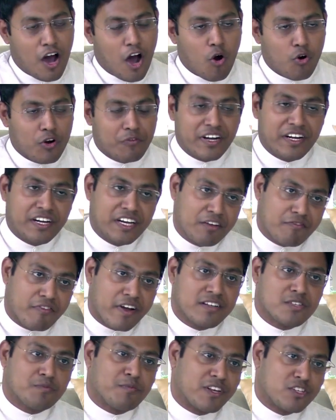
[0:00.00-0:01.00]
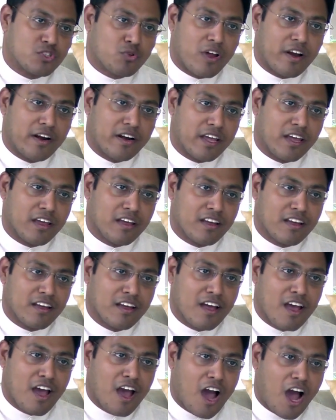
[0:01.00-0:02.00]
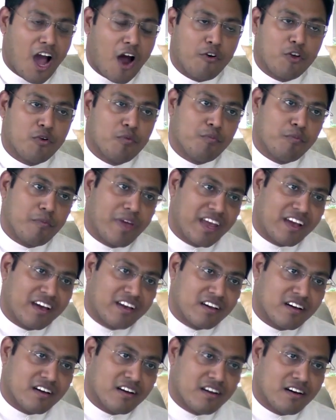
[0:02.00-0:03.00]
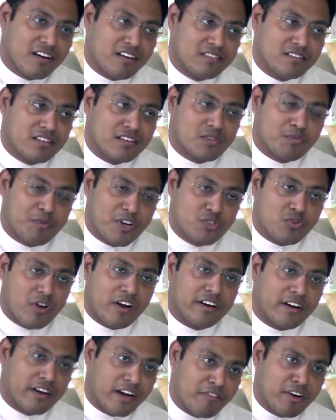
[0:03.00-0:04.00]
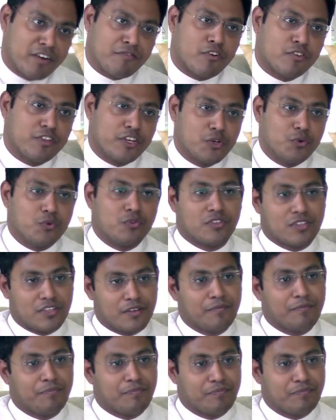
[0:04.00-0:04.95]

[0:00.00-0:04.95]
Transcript: How do we define spirituality? How do you make the spirituality relevant for the youth?